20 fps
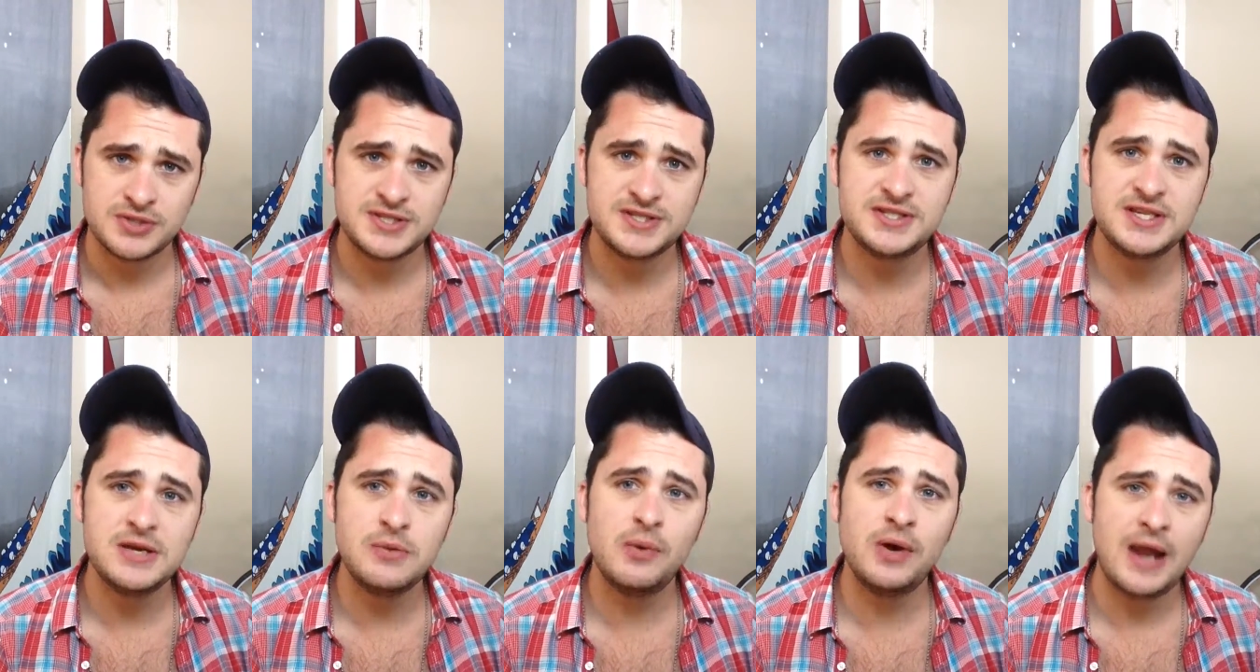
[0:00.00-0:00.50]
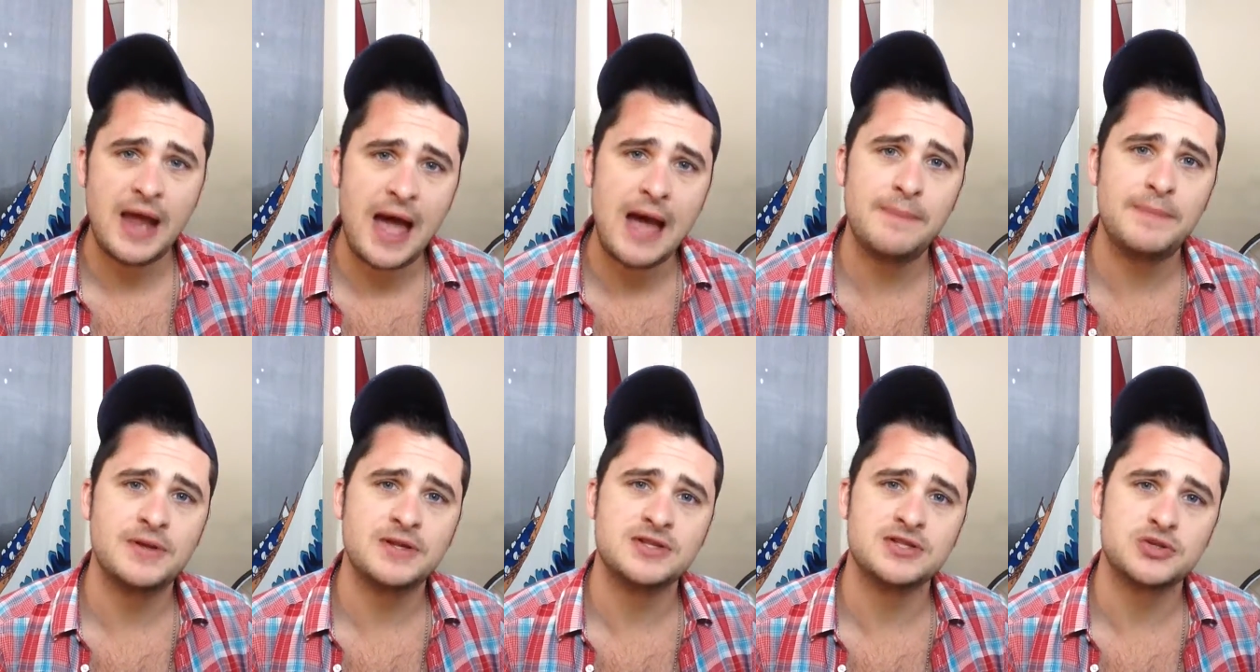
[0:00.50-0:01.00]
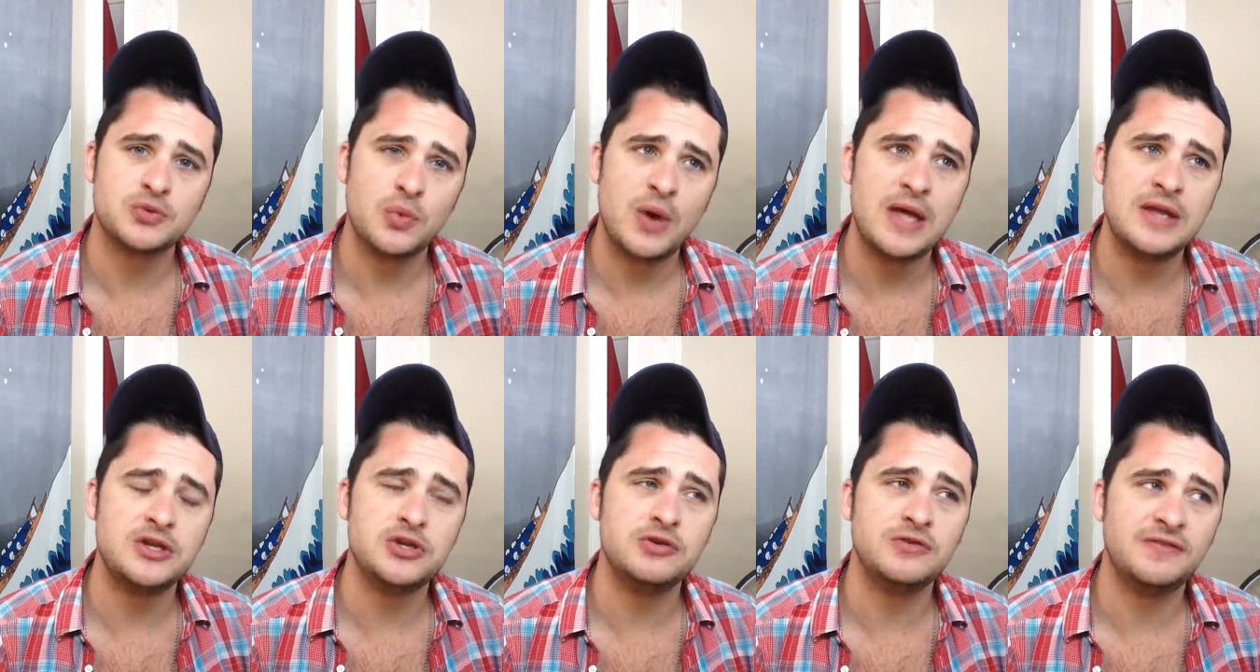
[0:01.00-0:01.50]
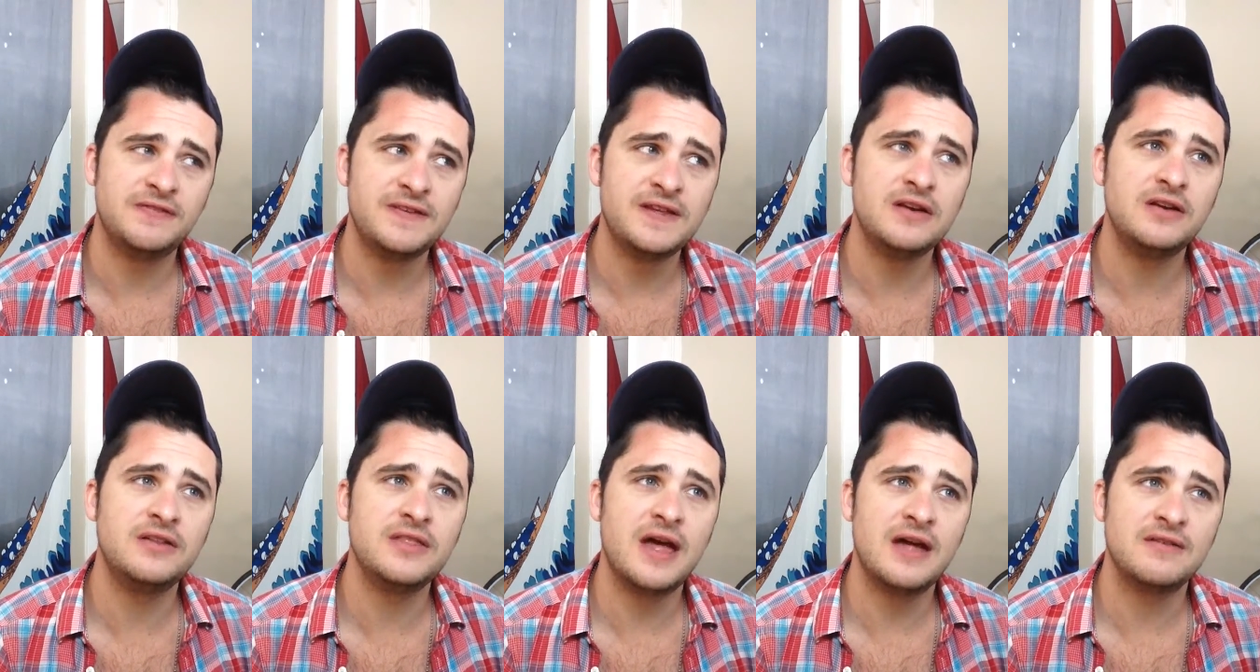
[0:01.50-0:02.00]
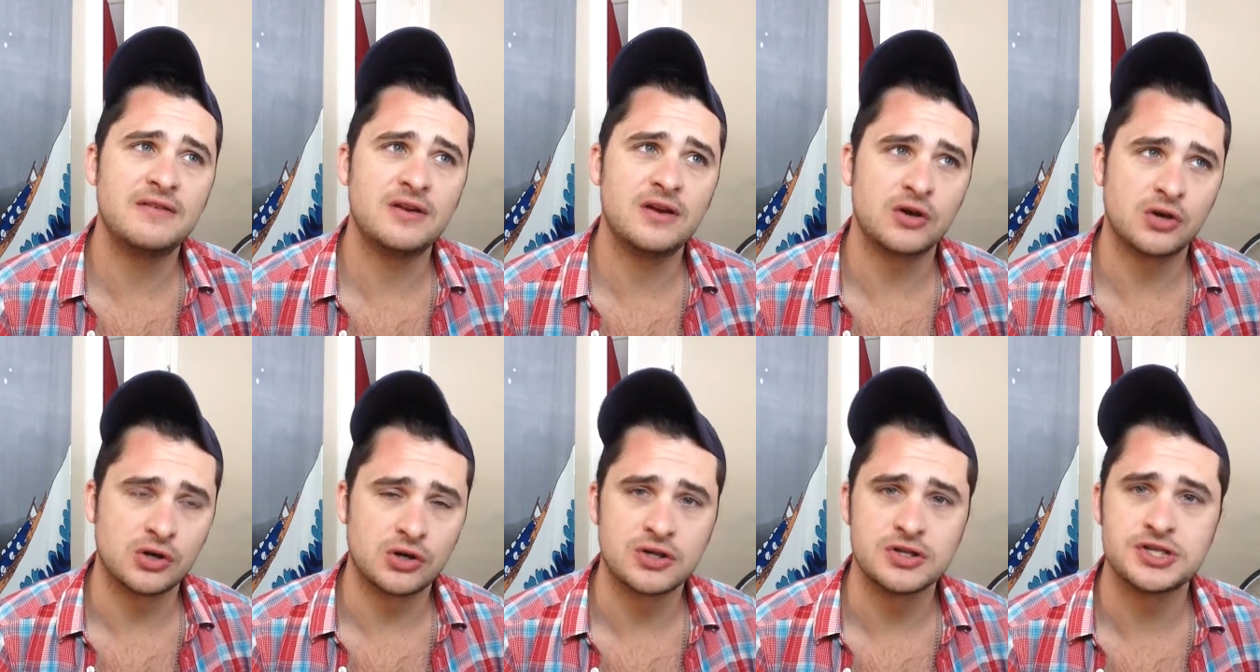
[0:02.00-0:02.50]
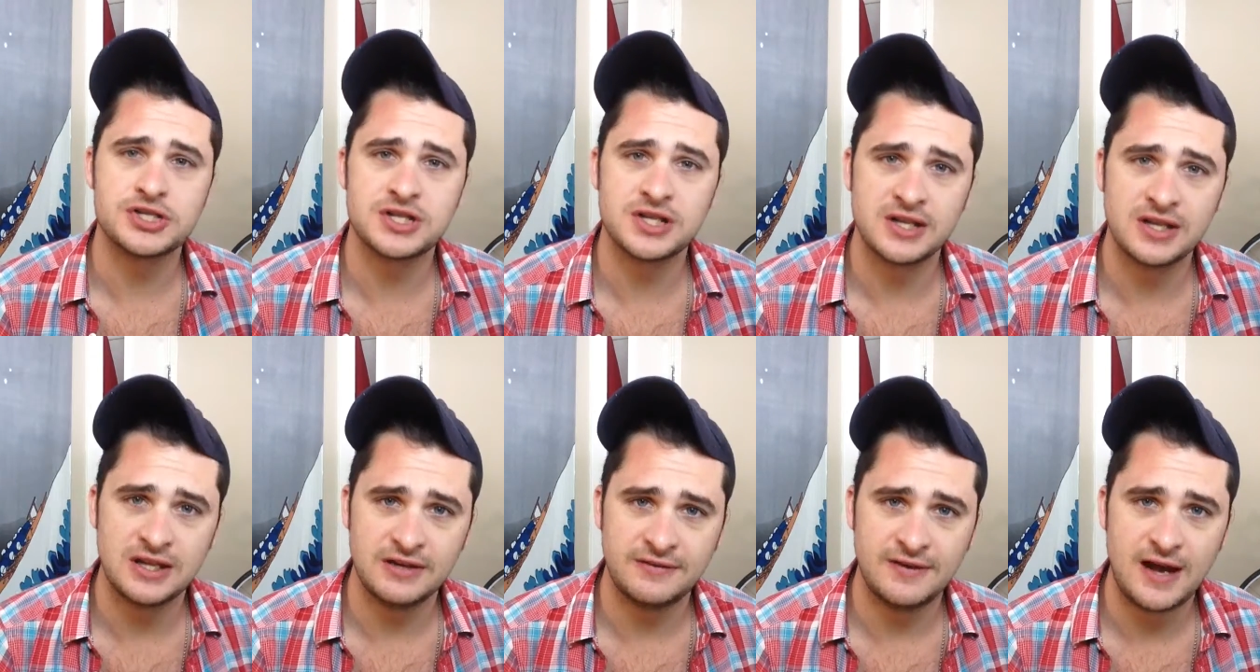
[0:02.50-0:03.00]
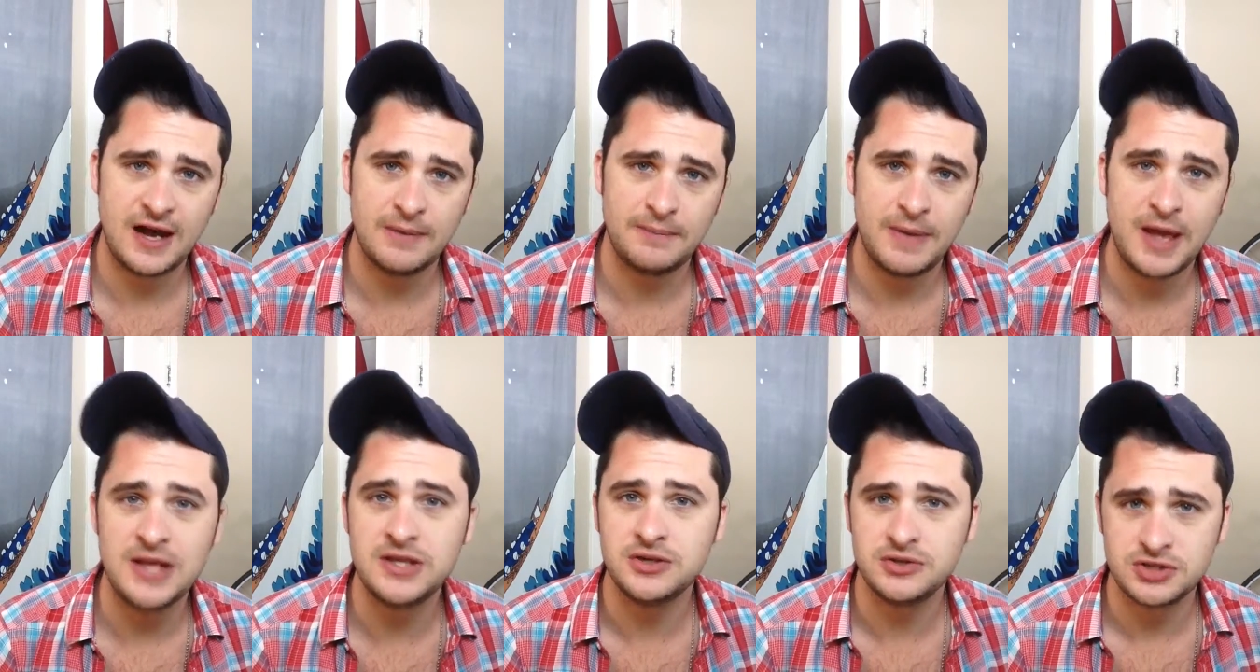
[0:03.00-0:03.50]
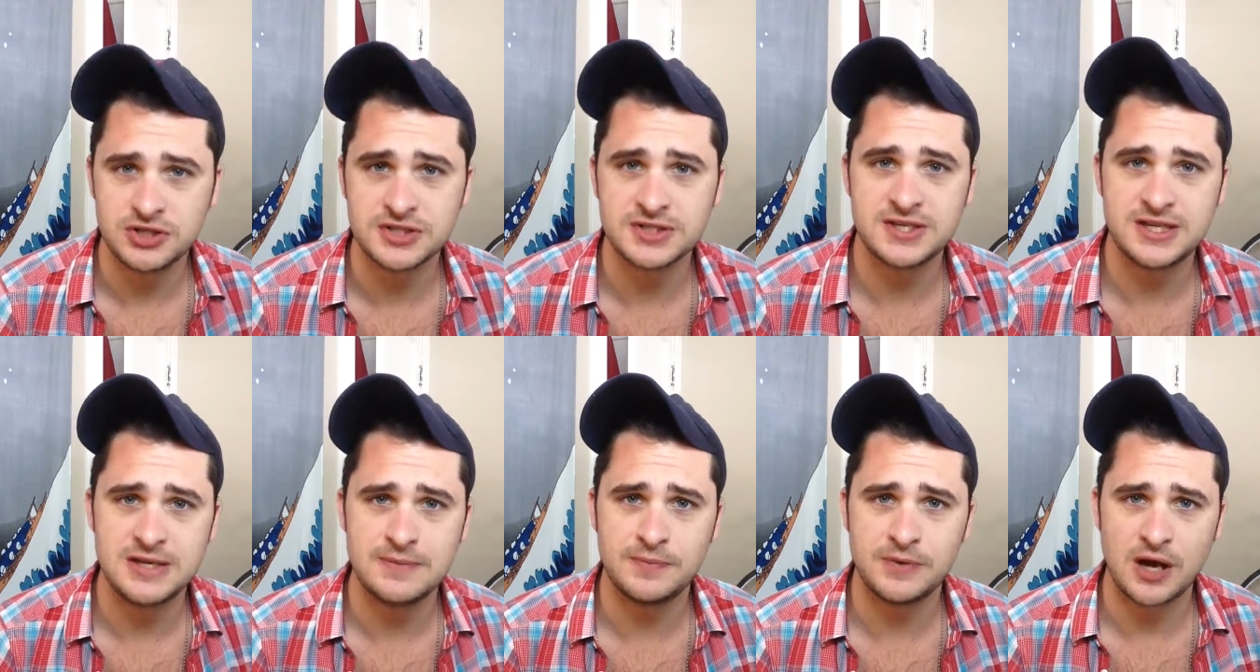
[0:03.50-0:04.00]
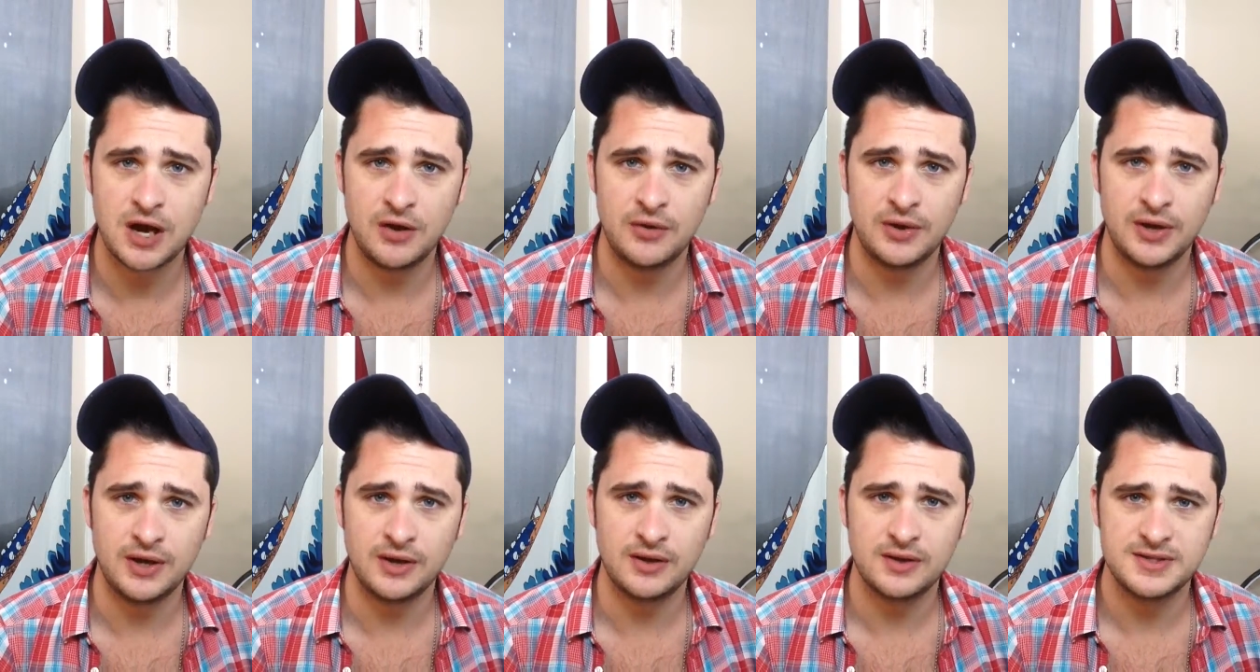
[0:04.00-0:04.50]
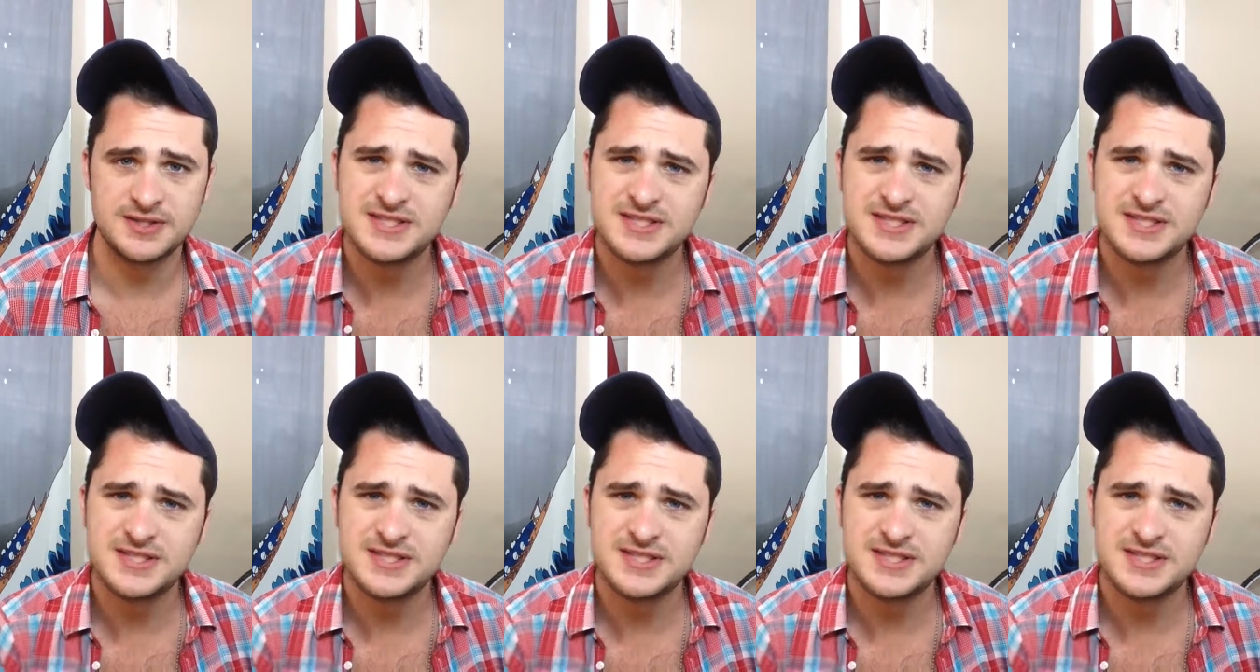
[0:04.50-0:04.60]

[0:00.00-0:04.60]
See what happens when you feel that urge to give up and you just keep going.